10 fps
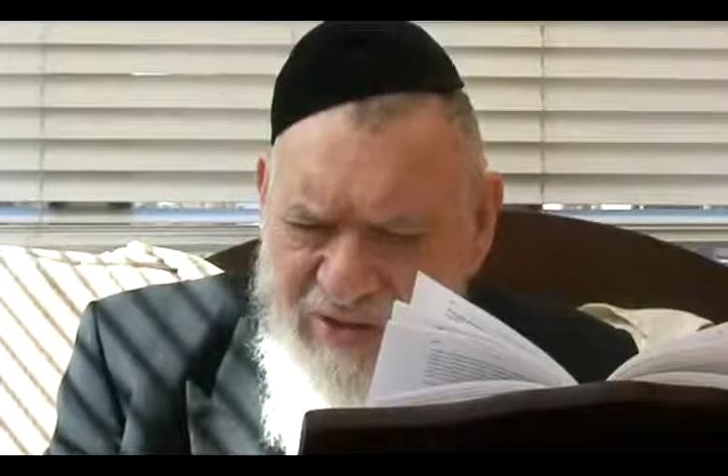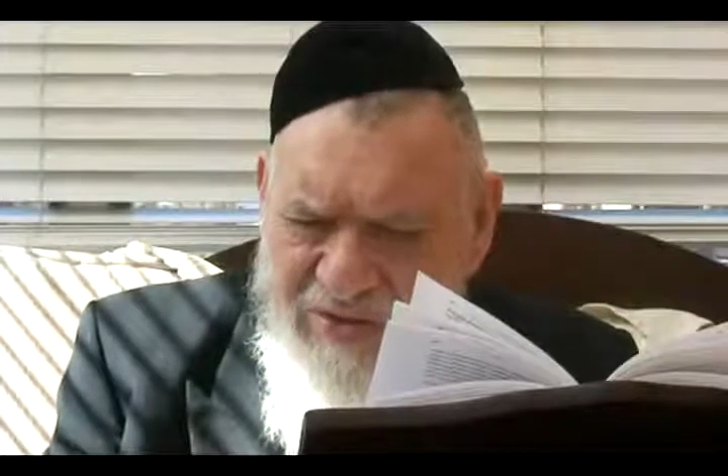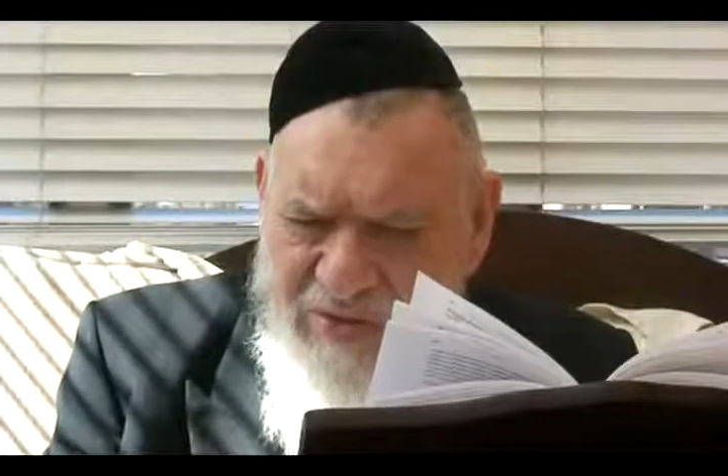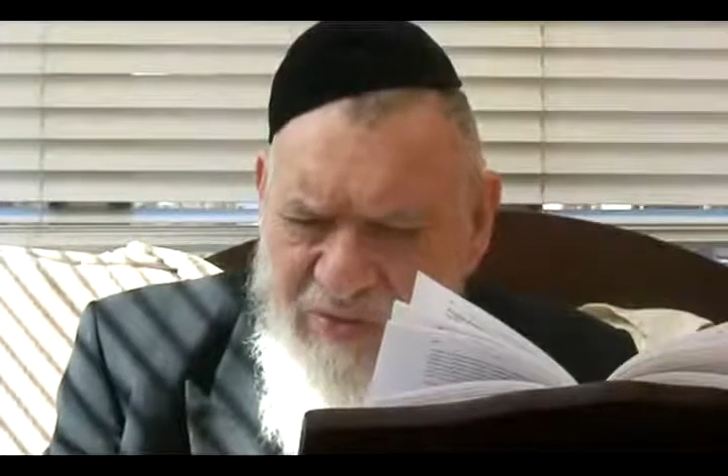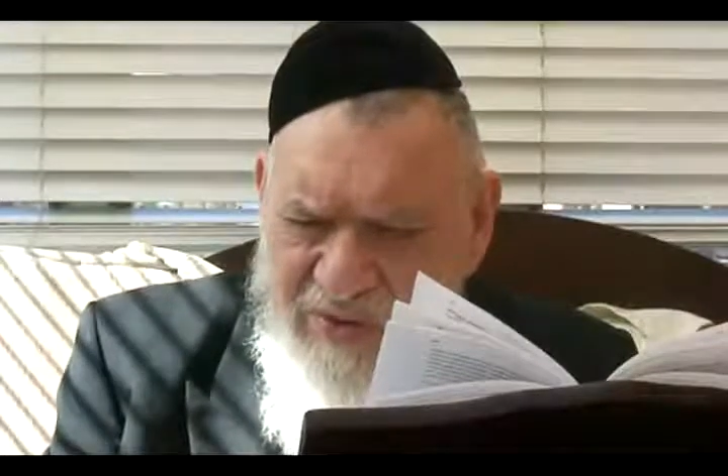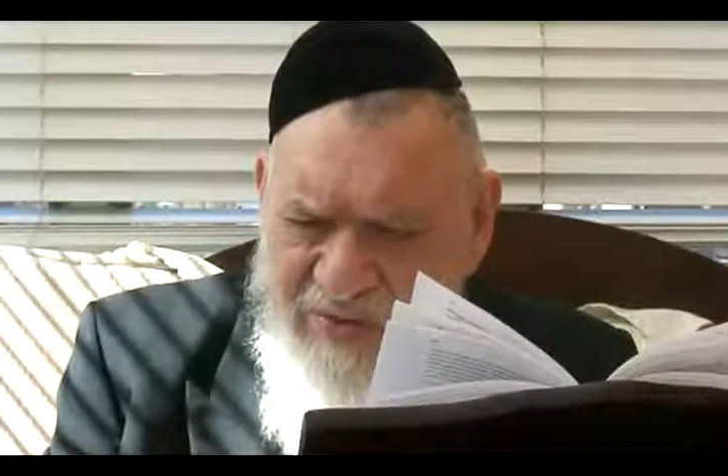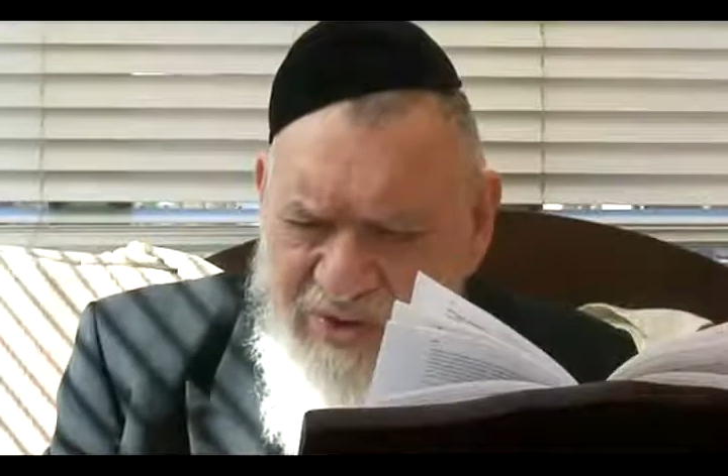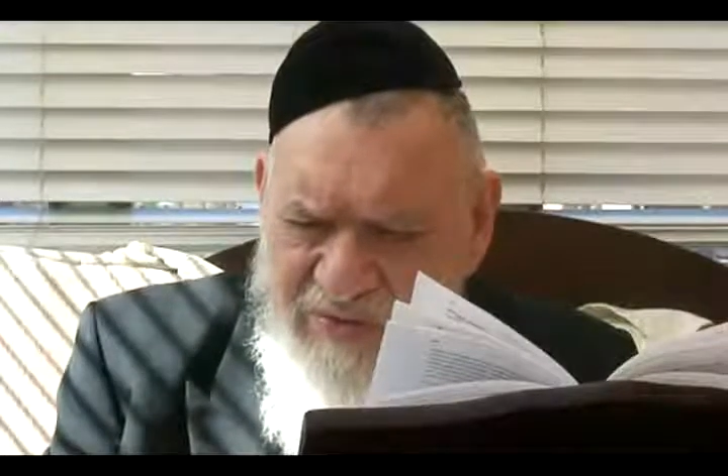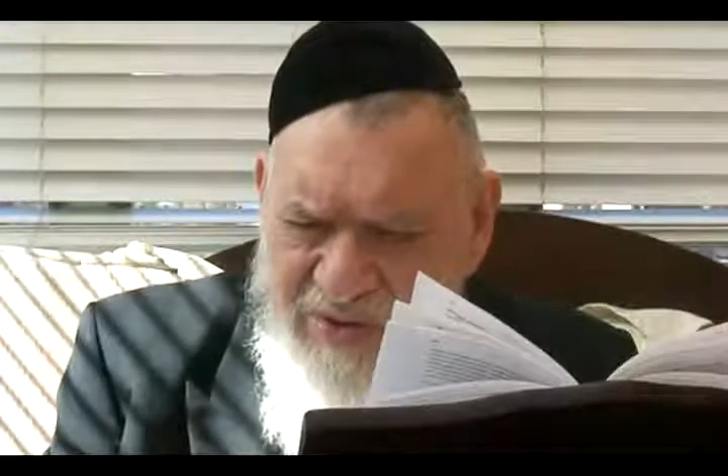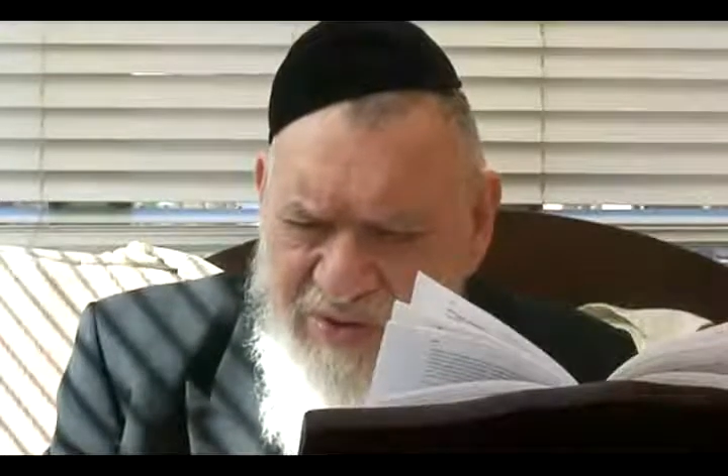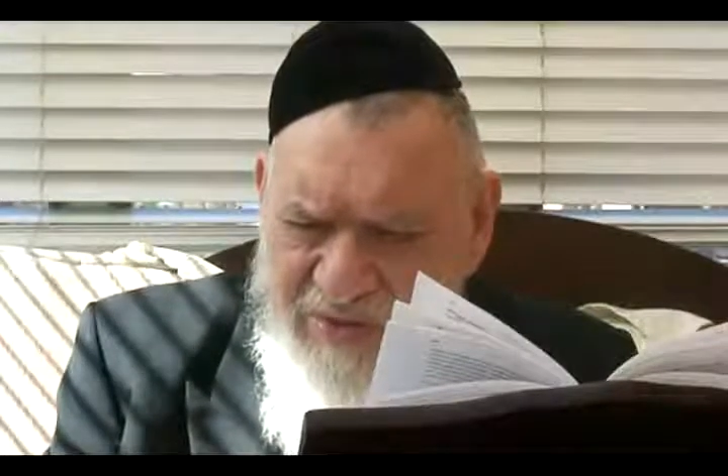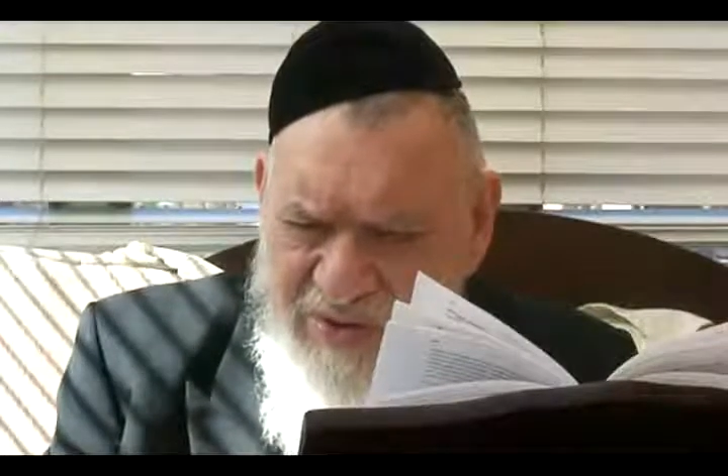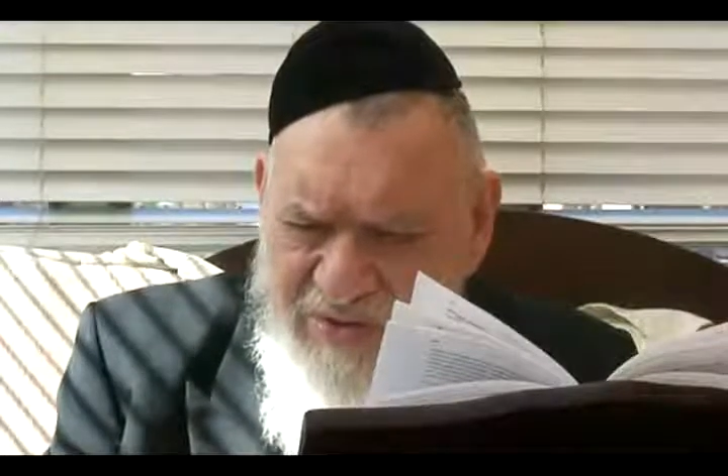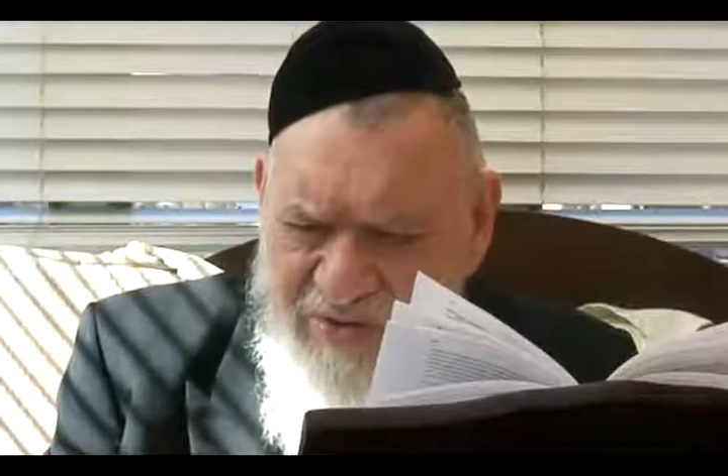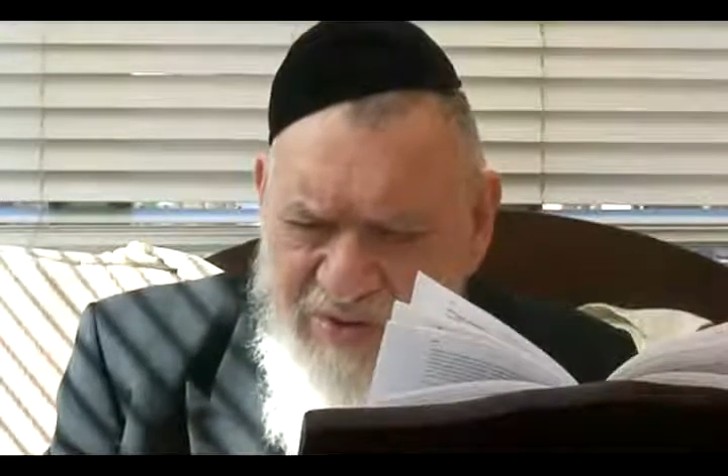Only one thing we're
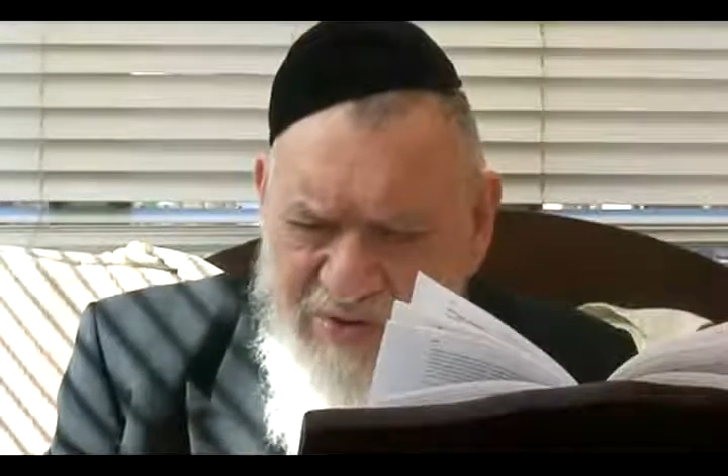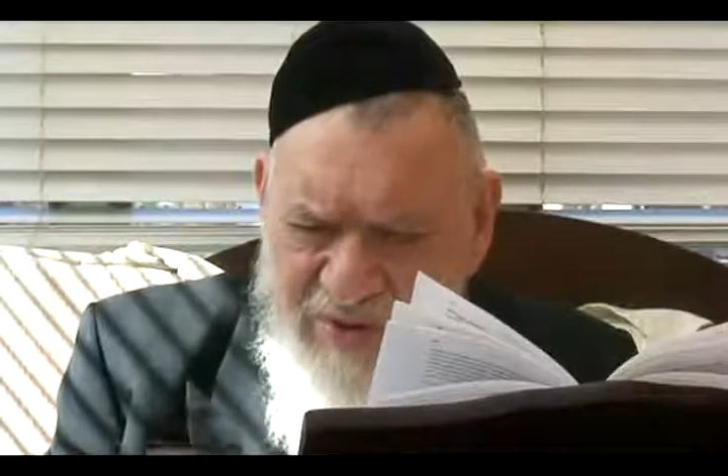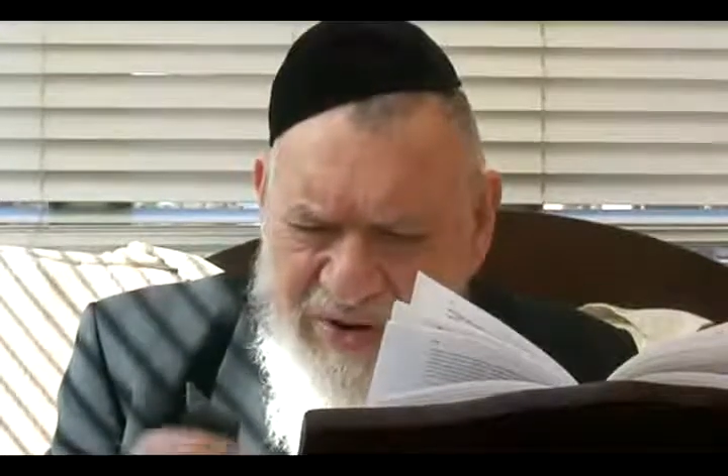doing wrong.